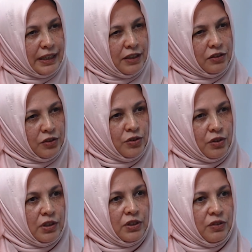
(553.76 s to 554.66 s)
at the
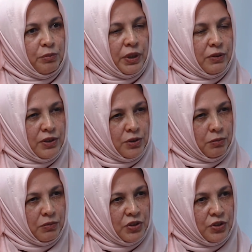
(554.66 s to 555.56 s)
start of the process,
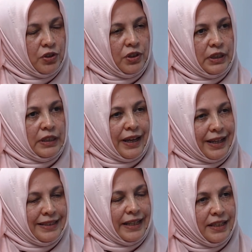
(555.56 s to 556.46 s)
when we start the
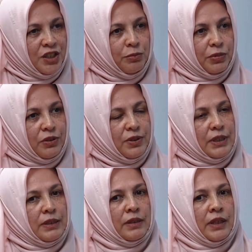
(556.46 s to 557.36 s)
ideating
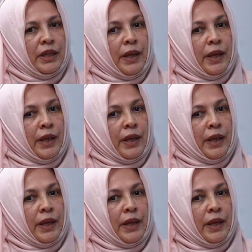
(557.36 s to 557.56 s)
process,